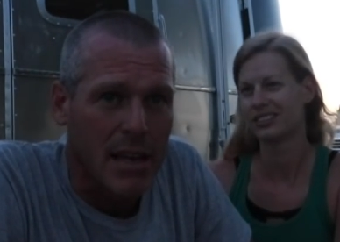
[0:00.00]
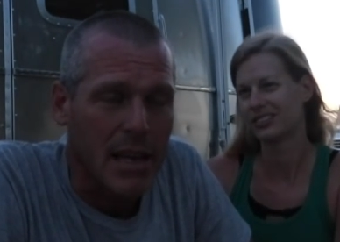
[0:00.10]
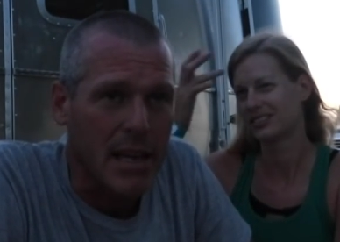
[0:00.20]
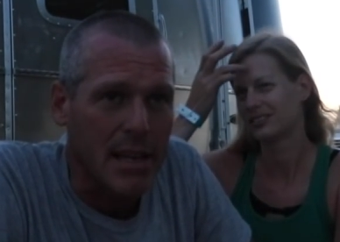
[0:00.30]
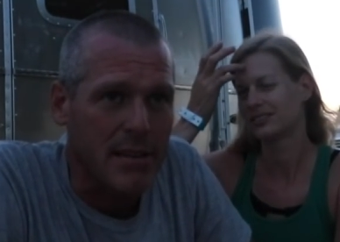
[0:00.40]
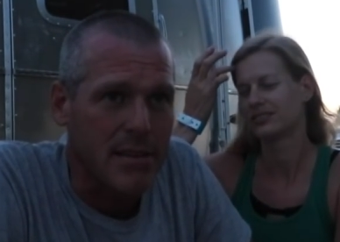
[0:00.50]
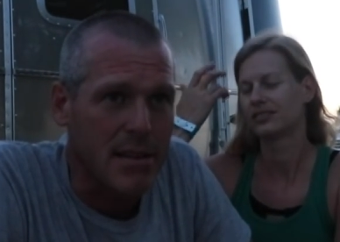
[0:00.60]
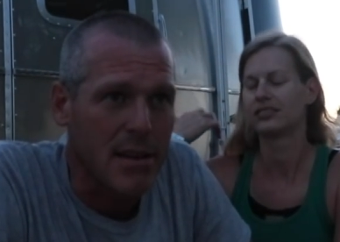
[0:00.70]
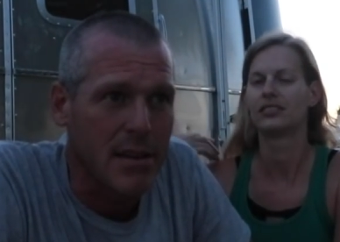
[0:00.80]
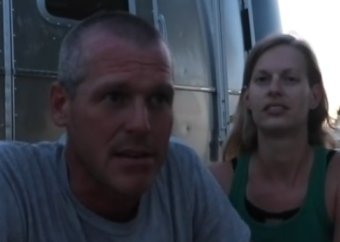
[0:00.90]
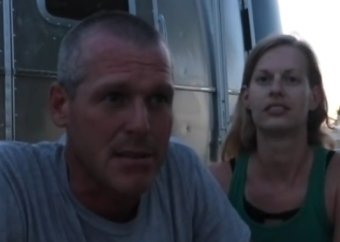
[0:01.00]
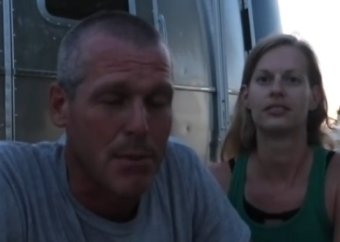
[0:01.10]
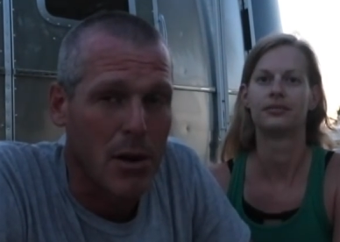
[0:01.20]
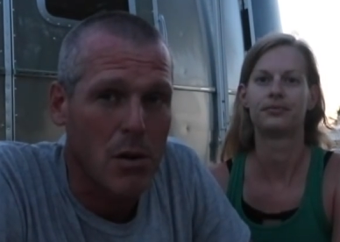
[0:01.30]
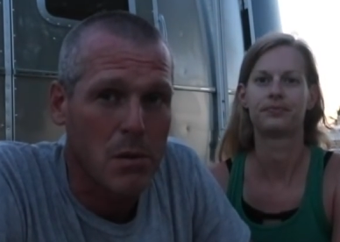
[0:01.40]
Speaker 1: and
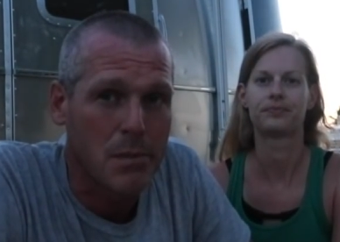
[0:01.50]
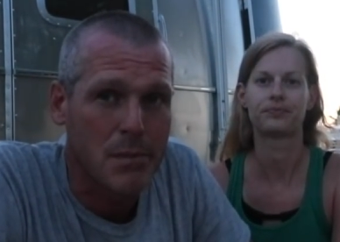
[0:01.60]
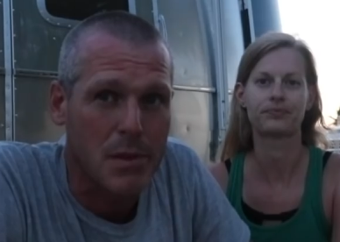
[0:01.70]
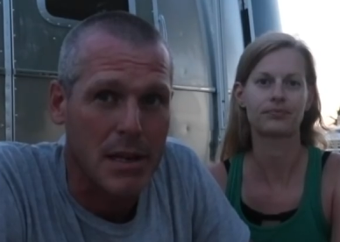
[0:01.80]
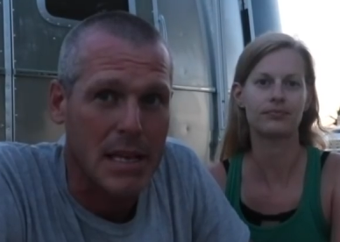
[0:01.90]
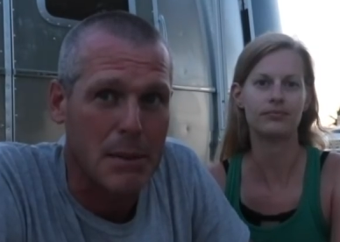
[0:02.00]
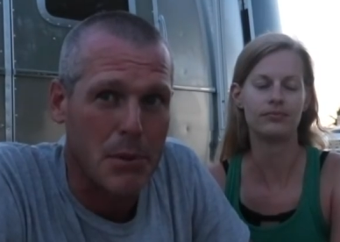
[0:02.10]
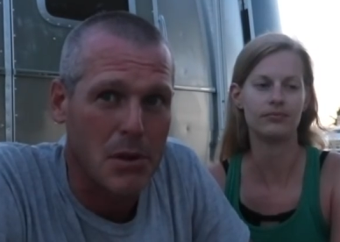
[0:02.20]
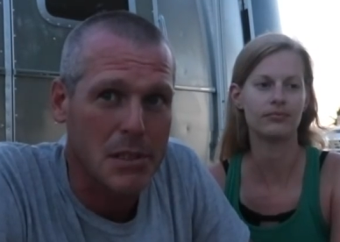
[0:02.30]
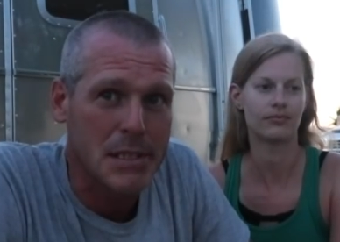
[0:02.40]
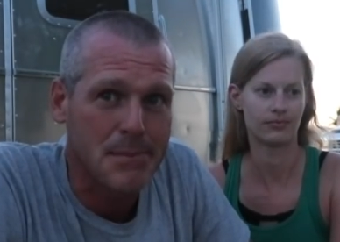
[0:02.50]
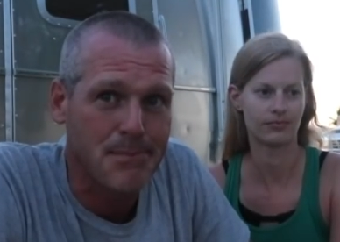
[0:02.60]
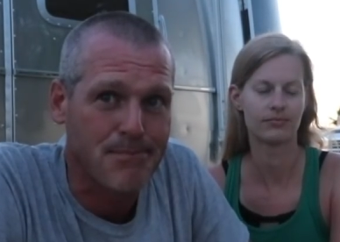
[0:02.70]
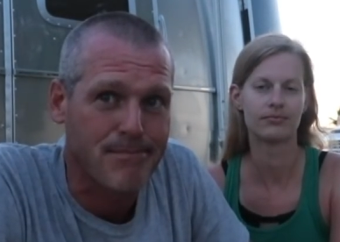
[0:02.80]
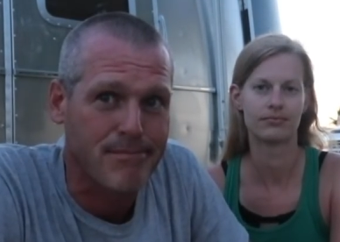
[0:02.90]
tomorrow we're gonna get up early,
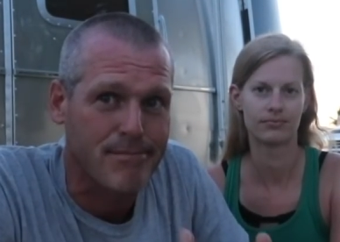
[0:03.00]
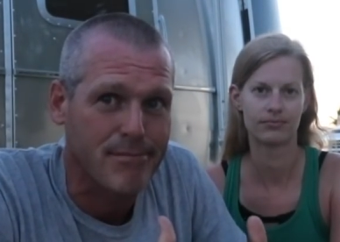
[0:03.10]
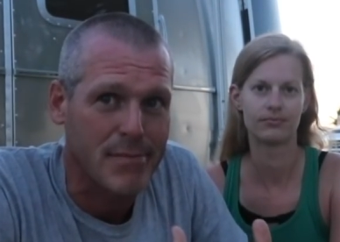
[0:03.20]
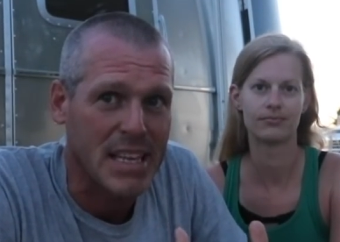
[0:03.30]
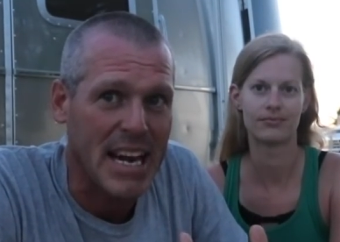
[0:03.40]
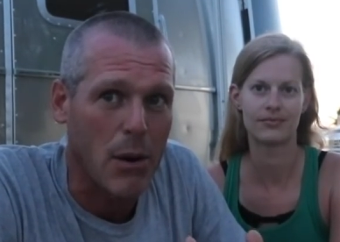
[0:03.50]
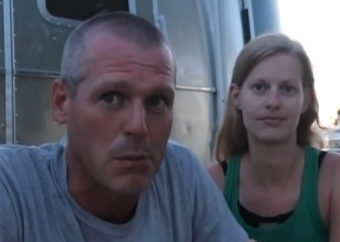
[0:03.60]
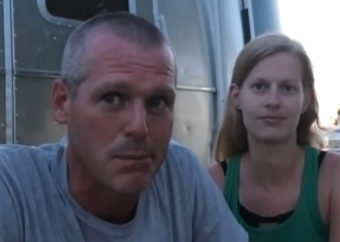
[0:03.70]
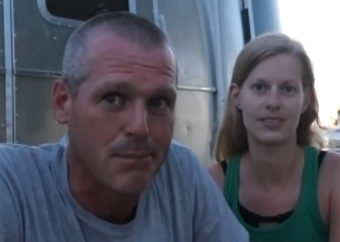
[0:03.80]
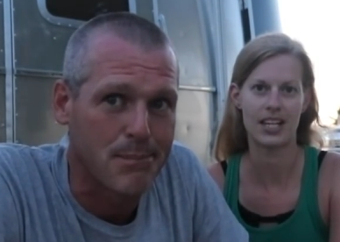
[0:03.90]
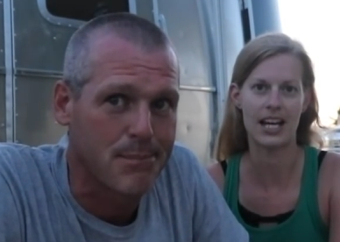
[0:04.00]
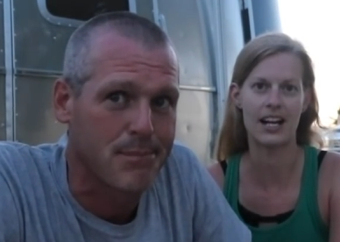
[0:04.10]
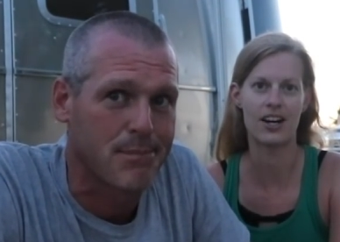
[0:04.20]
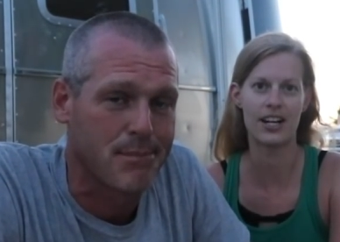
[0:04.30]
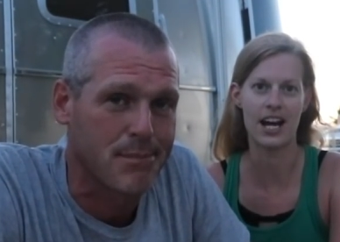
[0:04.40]
get out.
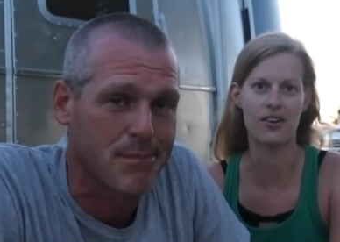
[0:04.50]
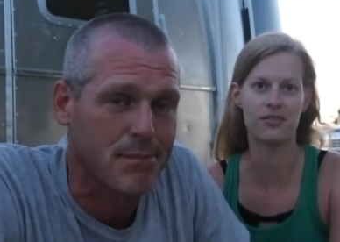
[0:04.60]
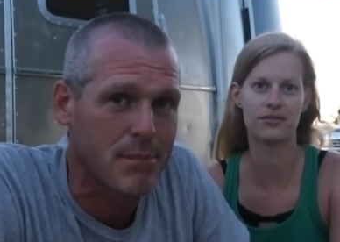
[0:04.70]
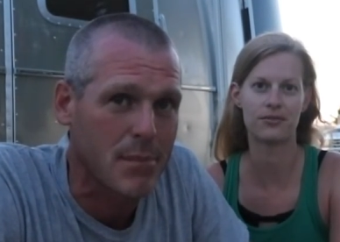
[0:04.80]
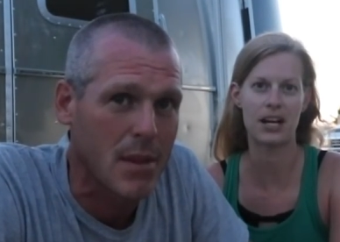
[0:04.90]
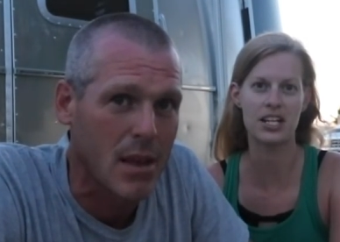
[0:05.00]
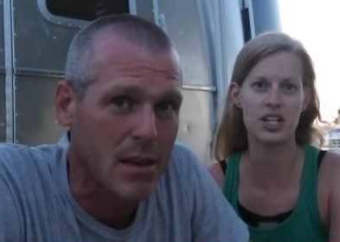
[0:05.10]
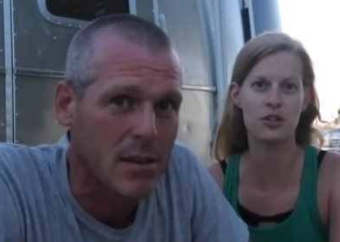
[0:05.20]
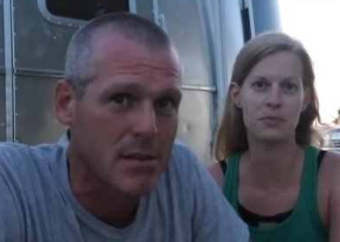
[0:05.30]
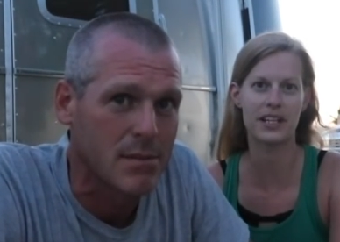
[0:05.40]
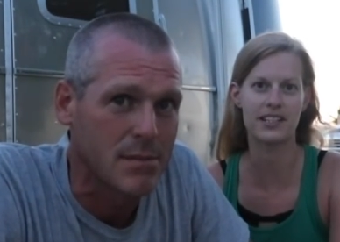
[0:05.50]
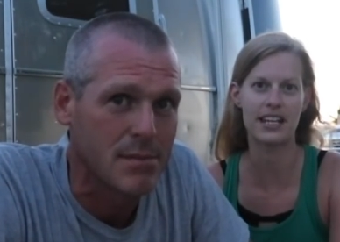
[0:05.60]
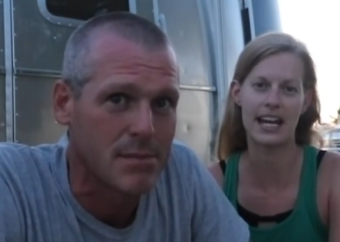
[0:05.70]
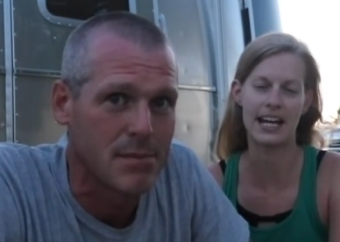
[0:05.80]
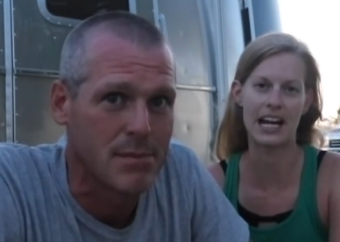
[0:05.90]
Speaker 2: Head on out. Find a new place
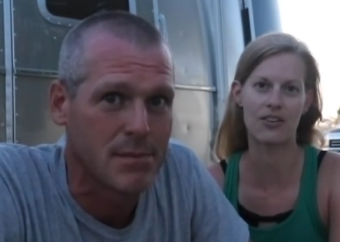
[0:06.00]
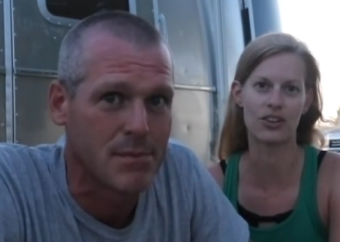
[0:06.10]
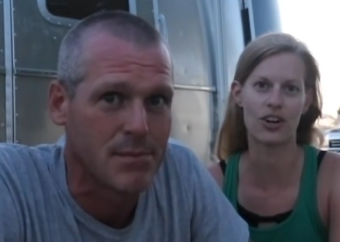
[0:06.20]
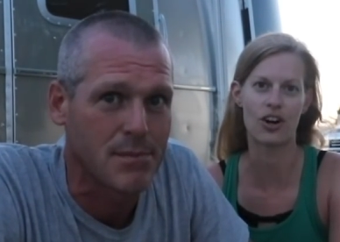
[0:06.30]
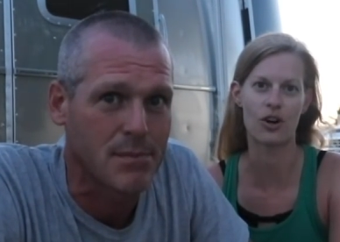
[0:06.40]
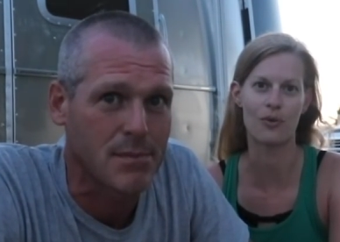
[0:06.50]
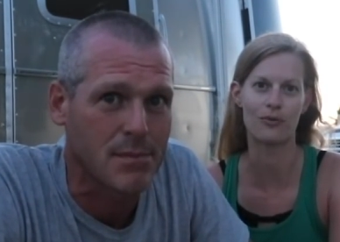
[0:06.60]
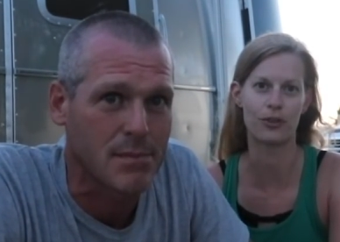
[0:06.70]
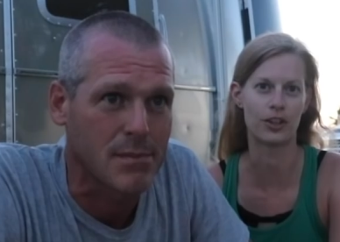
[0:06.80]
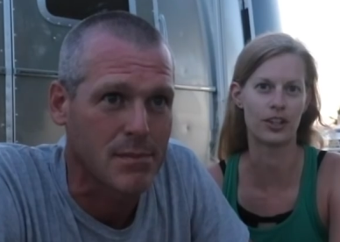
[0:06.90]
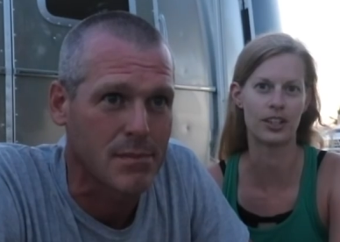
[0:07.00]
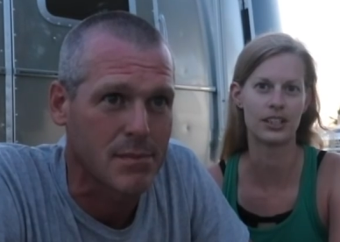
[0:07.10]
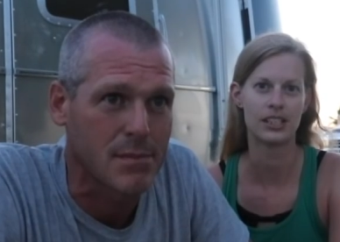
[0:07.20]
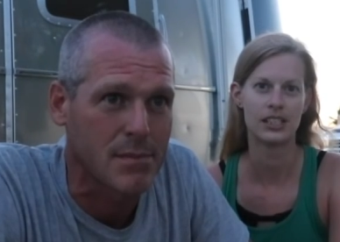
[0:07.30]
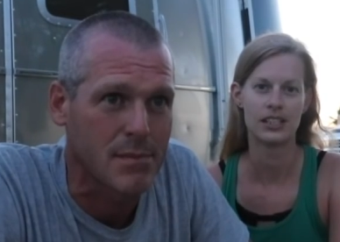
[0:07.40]
to hang out and call home for
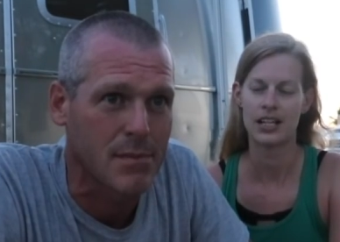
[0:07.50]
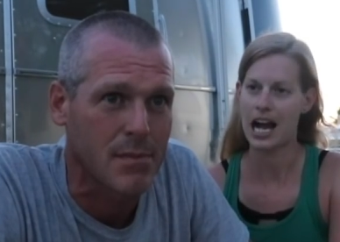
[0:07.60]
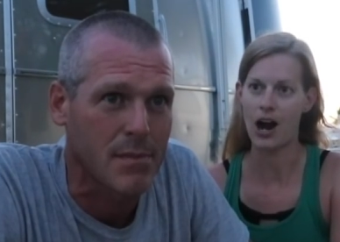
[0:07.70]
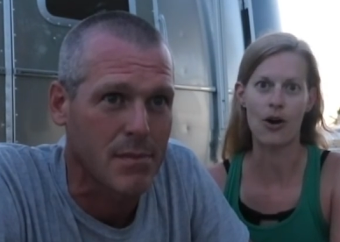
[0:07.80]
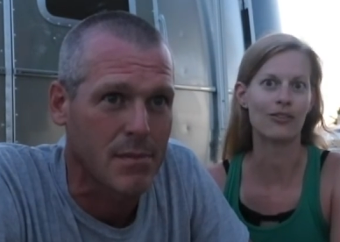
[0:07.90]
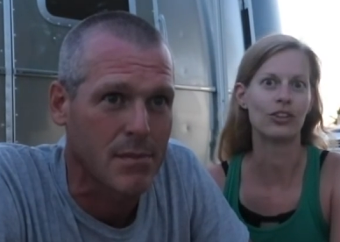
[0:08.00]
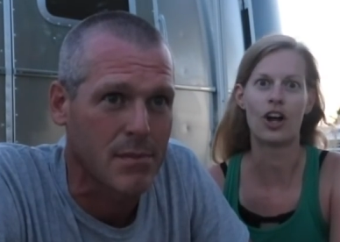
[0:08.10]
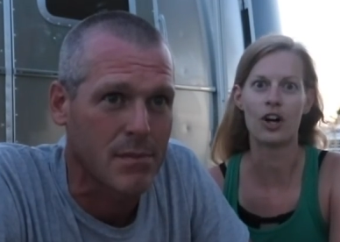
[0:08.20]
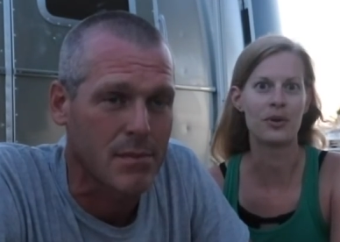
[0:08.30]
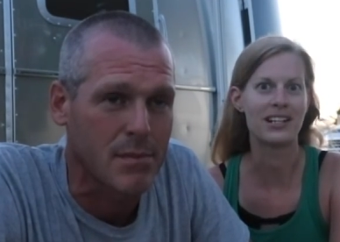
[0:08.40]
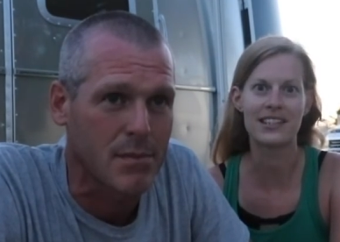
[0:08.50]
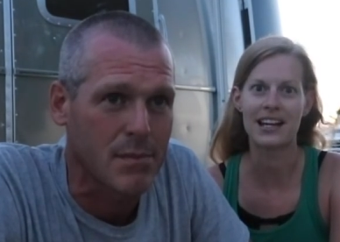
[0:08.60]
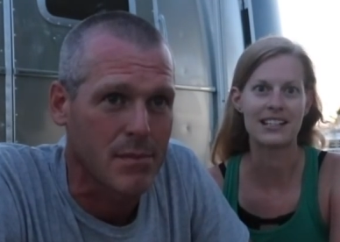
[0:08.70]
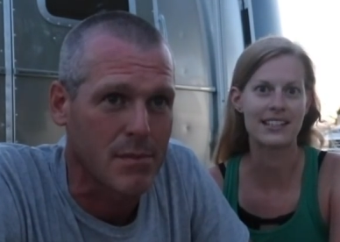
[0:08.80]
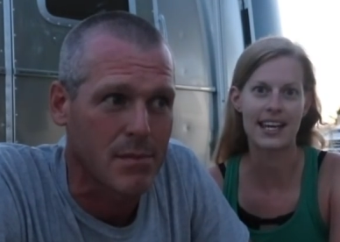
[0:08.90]
however long we
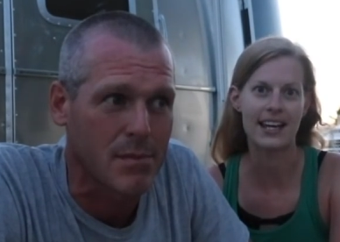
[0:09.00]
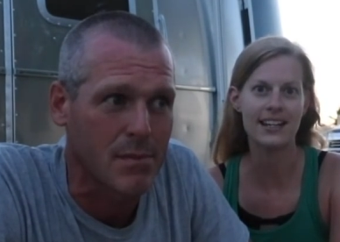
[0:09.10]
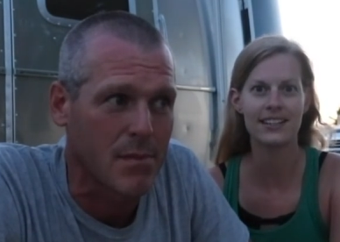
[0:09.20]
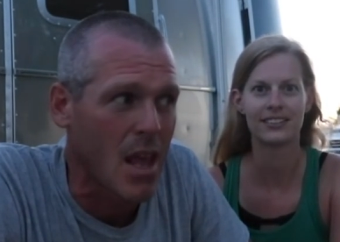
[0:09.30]
decide to stay.